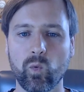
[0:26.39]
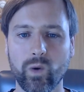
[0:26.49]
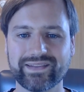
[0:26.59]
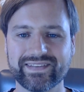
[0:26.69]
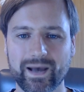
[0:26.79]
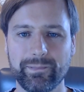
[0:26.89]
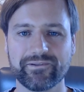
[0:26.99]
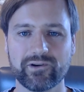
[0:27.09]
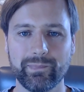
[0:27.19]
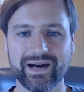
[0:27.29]
What's up
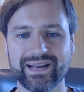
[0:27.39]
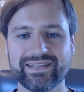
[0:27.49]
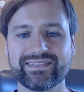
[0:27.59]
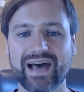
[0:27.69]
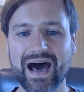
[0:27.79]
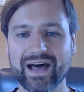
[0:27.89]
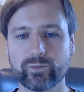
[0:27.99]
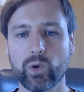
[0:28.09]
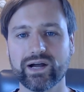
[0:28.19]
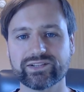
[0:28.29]
everybody, Todd
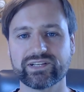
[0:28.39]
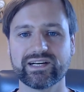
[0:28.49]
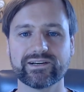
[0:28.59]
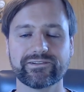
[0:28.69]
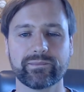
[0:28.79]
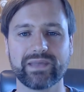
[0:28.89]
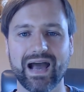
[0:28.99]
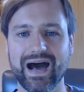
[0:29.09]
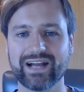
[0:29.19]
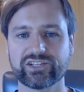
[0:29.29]
Welch here from the
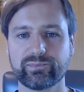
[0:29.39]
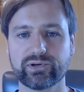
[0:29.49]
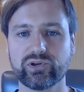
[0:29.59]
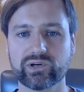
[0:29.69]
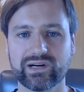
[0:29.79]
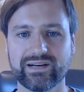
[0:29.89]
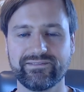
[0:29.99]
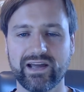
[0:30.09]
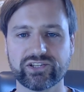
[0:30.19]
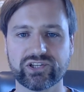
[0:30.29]
Entrepreneur
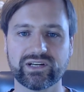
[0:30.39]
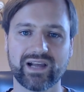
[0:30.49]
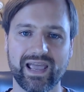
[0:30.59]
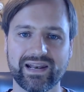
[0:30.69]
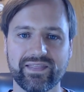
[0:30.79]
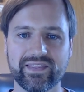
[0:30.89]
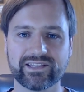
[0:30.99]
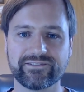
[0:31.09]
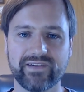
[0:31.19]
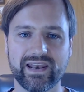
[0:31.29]
Adventure, and in
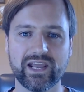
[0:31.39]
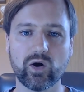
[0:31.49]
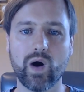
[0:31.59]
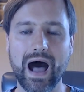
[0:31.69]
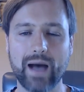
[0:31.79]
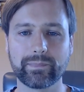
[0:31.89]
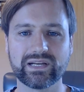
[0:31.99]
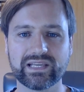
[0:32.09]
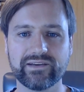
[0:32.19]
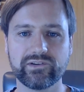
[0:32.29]
this video I'm going
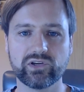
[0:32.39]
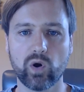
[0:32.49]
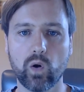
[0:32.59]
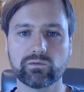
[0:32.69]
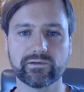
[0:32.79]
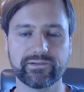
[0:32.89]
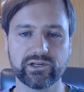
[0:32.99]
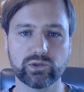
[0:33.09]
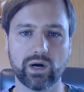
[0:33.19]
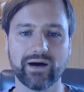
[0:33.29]
to give you an
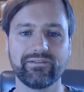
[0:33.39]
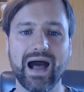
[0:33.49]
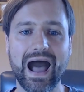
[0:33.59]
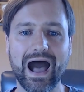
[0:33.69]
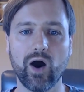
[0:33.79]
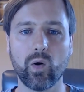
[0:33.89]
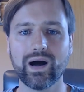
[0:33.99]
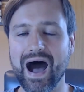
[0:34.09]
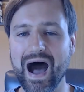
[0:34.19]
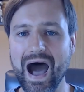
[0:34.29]
overview of how
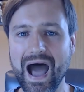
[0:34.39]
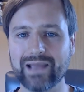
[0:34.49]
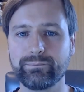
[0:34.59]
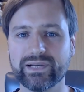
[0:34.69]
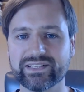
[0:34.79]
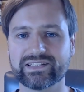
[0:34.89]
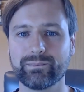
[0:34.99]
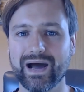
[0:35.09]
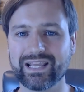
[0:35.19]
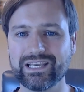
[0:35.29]
I built
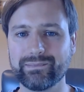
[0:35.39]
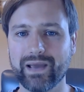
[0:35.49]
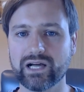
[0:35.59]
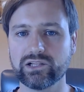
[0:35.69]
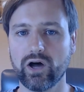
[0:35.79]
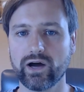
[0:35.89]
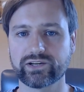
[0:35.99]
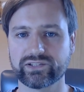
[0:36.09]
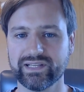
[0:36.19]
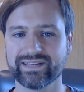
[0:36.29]
my email
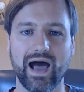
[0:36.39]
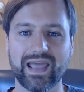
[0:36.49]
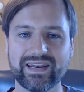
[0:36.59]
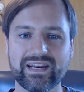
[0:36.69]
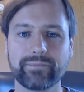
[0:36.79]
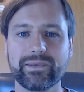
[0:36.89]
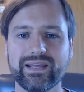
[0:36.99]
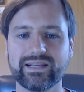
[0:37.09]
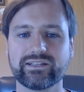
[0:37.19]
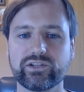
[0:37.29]
launch list. I ended up
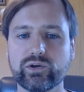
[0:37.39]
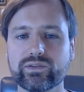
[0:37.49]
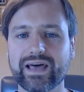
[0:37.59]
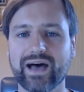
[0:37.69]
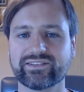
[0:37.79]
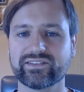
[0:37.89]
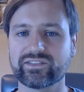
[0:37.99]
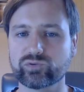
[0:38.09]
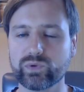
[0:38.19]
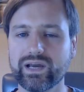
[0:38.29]
getting two
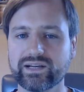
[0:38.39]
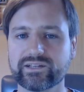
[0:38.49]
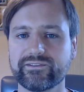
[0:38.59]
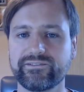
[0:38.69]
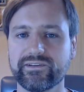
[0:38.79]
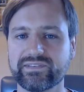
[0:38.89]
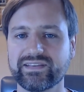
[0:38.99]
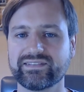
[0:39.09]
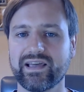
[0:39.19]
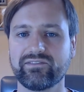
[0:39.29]
thousand three hundred
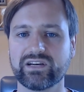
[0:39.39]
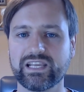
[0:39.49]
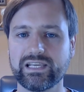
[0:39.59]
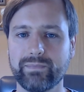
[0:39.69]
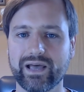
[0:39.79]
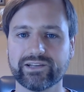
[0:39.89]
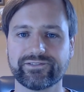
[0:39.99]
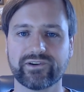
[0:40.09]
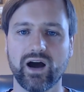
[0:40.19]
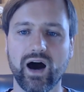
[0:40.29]
fifty-seven emails
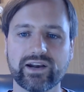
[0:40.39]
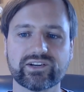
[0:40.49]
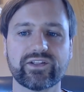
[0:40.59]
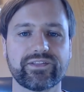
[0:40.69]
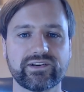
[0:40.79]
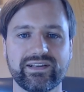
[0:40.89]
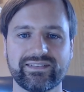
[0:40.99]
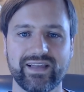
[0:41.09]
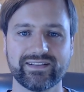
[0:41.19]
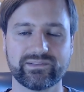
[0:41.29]
for under thirty
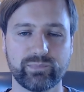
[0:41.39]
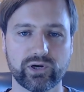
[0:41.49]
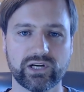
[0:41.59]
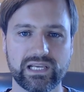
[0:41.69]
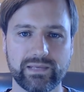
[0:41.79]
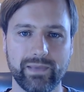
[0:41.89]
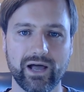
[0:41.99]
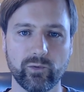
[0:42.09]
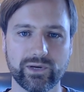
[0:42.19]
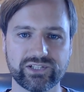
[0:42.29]
cents per
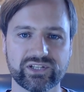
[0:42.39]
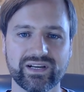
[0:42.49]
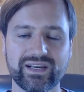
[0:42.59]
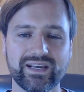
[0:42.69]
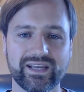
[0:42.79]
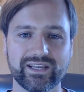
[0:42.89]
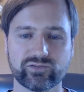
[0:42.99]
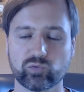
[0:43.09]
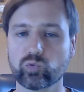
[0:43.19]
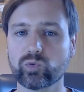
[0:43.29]
email, which is
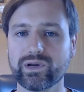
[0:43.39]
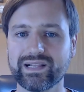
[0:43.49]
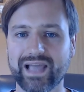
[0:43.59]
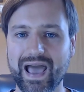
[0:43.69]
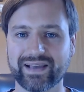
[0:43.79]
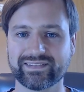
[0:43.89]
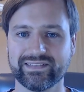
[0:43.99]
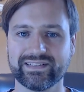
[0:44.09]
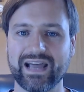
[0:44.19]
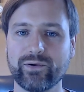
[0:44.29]
really
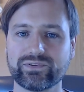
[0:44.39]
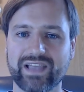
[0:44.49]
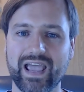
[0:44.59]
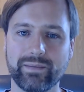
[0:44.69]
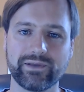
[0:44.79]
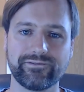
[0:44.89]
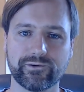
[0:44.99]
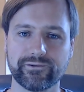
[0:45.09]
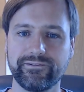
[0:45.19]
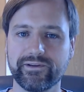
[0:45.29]
excellent. I was aiming
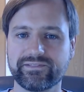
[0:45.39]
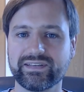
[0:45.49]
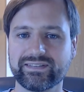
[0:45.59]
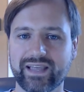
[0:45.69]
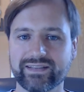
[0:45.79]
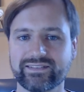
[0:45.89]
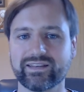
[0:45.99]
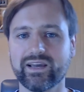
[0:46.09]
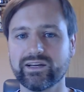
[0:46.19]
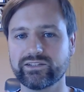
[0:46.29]
for fifty cents
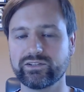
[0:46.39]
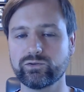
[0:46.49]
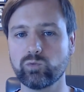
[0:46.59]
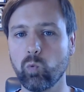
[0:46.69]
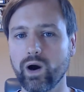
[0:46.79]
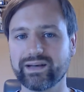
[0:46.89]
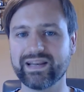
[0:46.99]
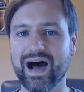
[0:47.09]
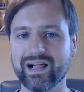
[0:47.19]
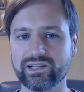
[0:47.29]
to one
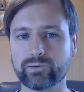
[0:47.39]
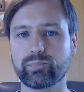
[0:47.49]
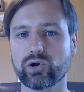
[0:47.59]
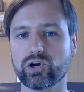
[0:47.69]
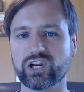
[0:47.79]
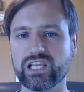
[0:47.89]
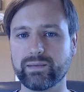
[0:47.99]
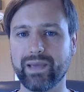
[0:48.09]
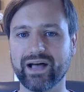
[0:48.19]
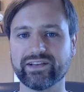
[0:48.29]
dollar per
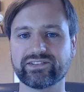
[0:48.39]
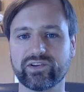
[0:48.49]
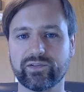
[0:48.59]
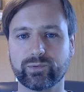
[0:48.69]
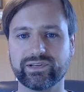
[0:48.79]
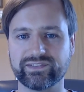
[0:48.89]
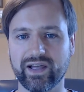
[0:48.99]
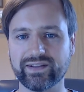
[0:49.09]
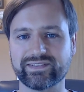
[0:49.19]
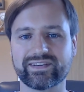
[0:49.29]
email, so the
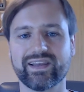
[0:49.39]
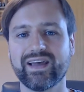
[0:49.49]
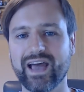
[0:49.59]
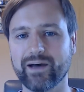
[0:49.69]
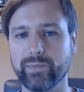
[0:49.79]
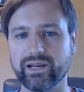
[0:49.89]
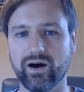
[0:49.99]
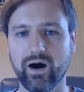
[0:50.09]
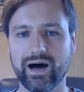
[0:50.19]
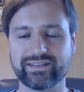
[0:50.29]
results have been
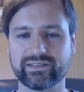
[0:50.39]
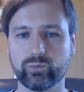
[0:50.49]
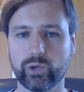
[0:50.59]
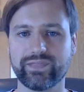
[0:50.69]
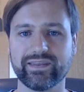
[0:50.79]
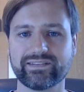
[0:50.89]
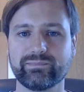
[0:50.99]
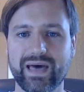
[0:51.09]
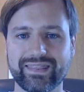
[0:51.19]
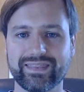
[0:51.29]
awesome with this
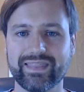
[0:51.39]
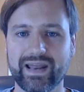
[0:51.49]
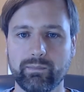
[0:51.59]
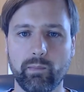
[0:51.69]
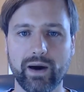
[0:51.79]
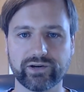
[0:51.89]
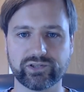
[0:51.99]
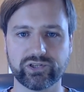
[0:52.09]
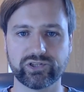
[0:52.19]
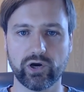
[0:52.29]
method that I'm about
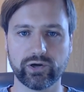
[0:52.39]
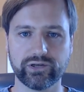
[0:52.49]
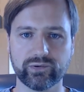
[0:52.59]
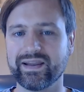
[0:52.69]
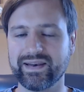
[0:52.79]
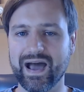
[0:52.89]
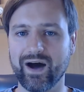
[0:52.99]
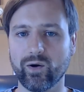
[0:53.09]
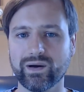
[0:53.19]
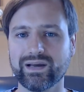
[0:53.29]
to show you.
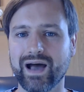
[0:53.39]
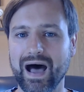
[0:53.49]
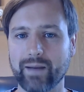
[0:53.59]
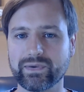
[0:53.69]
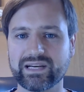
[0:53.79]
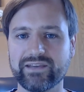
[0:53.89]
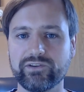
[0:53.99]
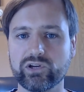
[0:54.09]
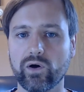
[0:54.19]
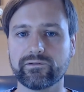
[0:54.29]
Now, I'm going to give
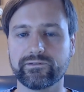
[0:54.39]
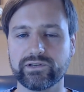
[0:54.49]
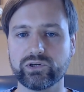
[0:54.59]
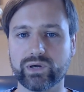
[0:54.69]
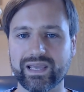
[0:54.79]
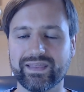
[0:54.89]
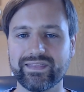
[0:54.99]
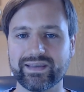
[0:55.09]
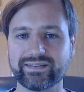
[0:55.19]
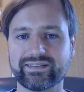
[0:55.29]
you an overview in
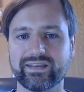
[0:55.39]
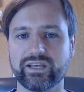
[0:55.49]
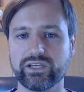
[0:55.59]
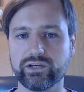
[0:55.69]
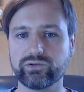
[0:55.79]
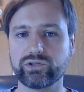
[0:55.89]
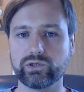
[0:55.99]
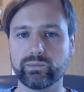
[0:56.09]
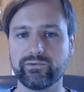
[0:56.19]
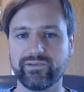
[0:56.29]
this
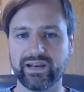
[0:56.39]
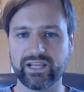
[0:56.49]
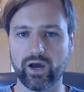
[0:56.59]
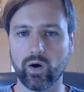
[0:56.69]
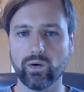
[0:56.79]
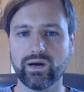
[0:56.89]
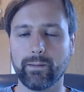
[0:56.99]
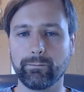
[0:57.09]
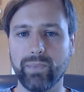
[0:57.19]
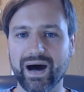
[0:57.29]
YouTube video,
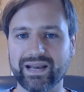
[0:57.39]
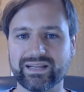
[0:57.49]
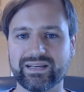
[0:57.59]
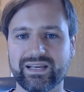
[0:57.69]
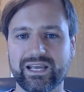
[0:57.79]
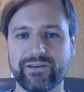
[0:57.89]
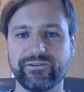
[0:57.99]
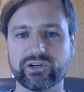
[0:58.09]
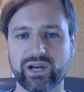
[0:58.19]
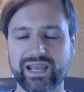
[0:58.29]
but if
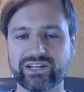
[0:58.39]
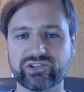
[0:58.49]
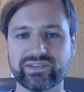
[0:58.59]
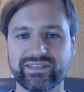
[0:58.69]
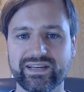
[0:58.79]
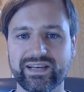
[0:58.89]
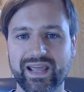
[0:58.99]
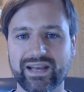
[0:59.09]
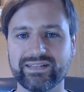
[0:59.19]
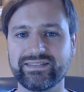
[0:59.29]
you're interested
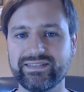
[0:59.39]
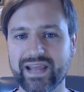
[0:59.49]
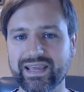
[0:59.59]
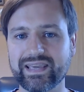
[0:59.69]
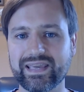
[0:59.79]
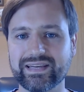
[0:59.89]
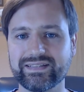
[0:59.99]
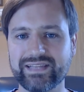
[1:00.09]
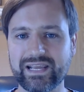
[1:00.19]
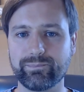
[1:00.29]
in digging
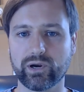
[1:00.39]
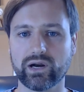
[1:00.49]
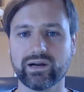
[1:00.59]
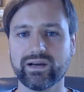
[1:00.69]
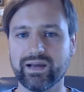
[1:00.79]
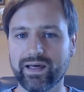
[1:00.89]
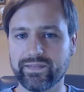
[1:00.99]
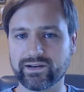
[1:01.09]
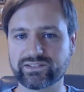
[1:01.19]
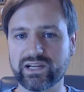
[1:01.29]
in deeper,
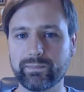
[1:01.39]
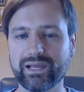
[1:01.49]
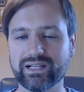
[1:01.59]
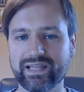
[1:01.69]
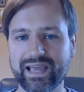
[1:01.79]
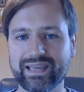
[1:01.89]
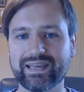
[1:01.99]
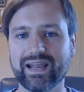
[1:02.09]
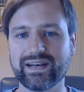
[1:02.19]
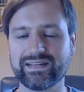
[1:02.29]
there's going to be a
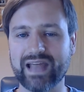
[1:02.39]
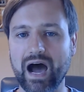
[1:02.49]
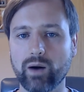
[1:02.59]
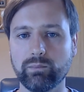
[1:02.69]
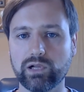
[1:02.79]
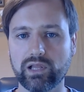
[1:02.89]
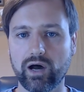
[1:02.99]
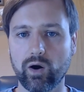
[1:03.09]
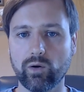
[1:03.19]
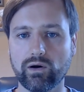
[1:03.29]
link down
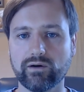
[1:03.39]
below